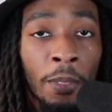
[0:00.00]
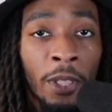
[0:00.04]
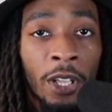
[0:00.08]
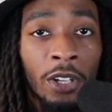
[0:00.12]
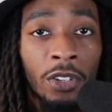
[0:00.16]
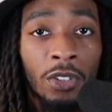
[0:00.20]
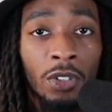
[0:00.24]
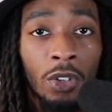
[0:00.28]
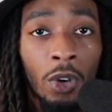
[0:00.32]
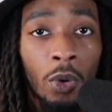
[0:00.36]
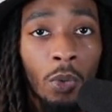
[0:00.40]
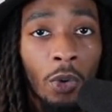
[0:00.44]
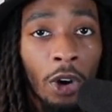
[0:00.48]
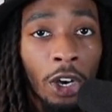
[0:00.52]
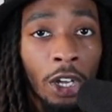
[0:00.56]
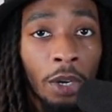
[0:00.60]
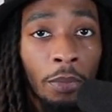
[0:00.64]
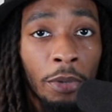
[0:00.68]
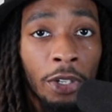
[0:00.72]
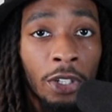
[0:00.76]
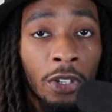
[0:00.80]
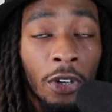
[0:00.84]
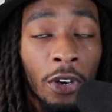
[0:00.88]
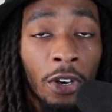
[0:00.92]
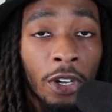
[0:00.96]
And so we're going to
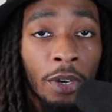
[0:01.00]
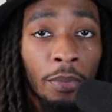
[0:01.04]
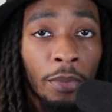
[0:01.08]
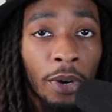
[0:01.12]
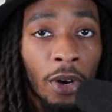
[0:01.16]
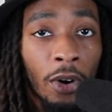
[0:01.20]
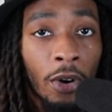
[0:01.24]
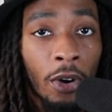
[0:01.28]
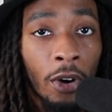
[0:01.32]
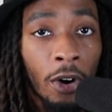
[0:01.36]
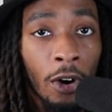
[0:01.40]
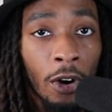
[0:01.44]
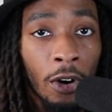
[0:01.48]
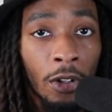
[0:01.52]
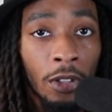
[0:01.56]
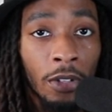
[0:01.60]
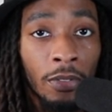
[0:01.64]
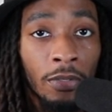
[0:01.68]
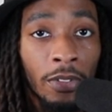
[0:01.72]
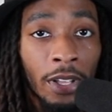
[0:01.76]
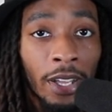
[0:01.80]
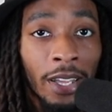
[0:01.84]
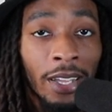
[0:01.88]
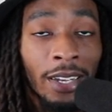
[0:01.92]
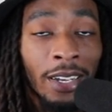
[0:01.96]
be talking about all
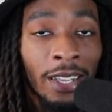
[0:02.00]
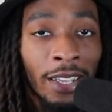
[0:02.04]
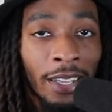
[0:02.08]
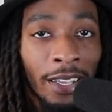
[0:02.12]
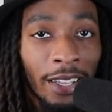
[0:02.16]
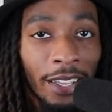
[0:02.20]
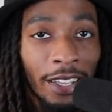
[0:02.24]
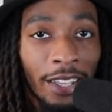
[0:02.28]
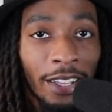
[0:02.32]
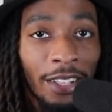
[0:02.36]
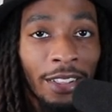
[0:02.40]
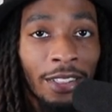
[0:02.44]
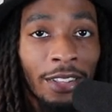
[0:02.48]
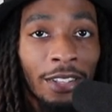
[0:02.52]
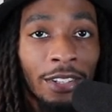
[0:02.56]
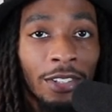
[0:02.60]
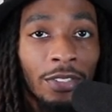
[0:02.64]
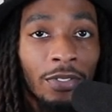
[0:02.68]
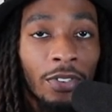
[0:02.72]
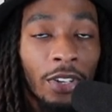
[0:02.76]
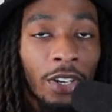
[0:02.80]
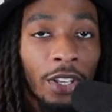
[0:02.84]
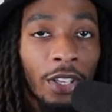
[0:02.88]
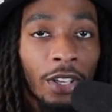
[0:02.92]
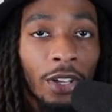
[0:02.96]
of that in this
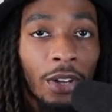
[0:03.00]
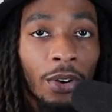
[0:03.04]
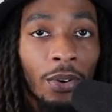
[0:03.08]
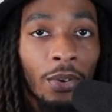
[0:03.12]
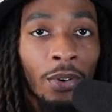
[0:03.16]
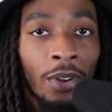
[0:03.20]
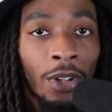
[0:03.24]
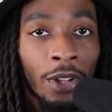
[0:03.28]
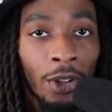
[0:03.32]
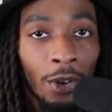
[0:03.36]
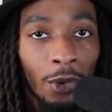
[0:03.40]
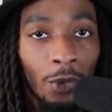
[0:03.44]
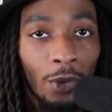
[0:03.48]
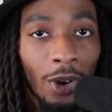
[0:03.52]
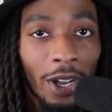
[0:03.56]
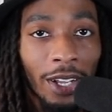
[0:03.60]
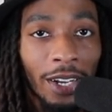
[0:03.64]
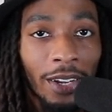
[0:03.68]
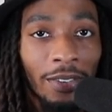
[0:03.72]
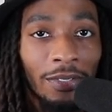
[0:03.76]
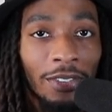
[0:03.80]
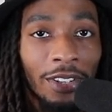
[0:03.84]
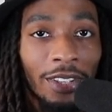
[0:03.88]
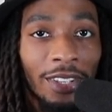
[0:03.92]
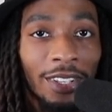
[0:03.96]
video right
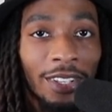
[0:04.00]
after